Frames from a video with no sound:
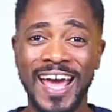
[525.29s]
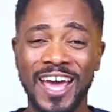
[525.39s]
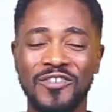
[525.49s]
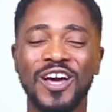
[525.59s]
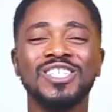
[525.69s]

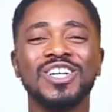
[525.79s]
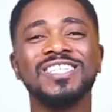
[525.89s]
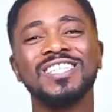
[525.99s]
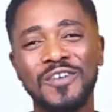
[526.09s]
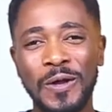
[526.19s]
If you enjoyed
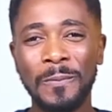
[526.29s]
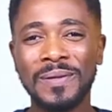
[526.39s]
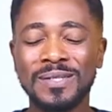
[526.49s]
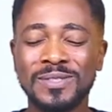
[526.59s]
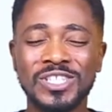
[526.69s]
this video,
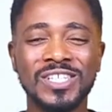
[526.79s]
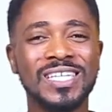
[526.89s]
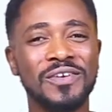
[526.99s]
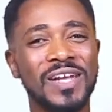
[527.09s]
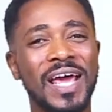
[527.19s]
please be sure to
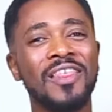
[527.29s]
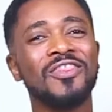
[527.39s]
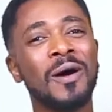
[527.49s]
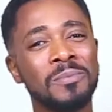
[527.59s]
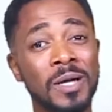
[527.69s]
give it a
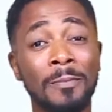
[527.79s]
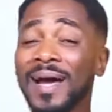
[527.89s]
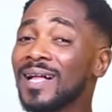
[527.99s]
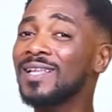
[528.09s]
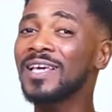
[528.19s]
thumbs up by
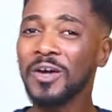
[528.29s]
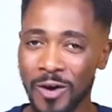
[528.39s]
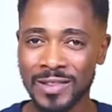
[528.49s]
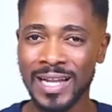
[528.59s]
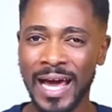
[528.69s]
clicking
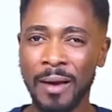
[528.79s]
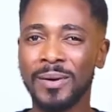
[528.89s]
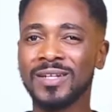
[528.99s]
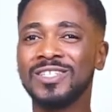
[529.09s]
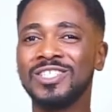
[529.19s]
on the like
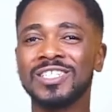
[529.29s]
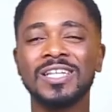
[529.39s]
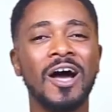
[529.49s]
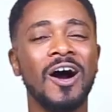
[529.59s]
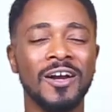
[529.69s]
button just
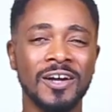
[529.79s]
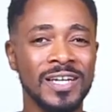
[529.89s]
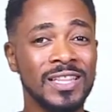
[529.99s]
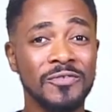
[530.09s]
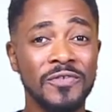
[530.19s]

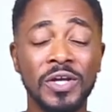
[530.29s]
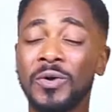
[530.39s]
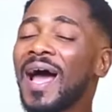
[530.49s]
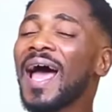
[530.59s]
underneath the video,